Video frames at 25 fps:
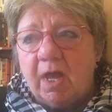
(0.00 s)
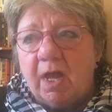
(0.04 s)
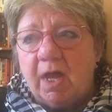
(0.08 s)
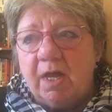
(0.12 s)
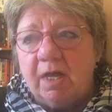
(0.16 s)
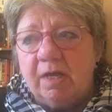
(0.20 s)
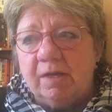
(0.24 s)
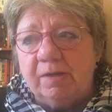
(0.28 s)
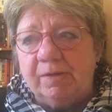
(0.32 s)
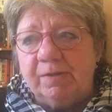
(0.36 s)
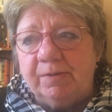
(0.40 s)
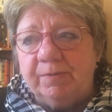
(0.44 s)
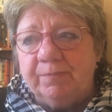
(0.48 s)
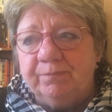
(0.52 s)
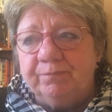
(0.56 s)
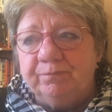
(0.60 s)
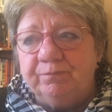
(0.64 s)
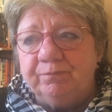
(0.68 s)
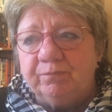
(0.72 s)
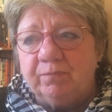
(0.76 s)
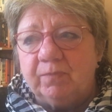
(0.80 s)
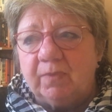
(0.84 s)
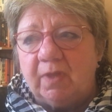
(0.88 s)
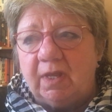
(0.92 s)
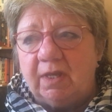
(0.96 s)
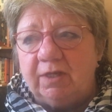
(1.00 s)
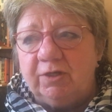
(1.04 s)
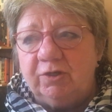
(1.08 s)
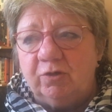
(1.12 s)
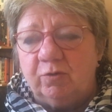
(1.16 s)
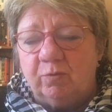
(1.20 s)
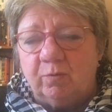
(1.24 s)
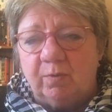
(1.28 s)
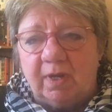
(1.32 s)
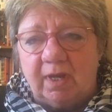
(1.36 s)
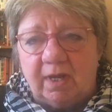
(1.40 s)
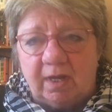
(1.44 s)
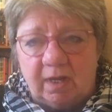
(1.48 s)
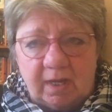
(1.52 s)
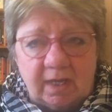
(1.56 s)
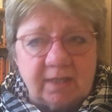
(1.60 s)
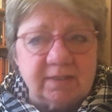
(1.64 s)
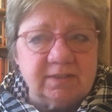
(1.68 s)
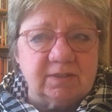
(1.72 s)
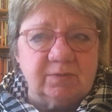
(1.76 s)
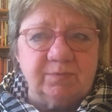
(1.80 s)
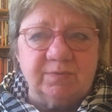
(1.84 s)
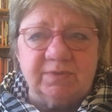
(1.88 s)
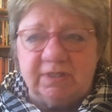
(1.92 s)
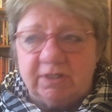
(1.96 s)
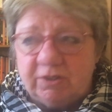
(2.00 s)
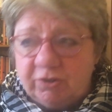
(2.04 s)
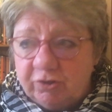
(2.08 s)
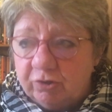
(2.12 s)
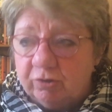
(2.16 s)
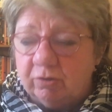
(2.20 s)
as it was in